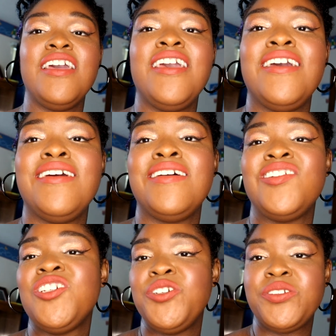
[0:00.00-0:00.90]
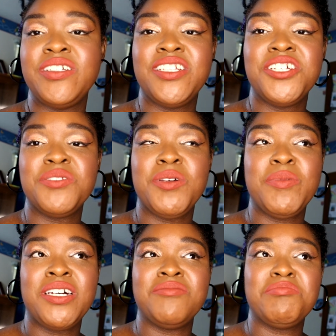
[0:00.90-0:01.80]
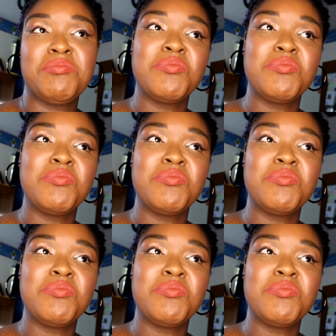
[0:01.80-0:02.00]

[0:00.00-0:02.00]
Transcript: And it usually takes me about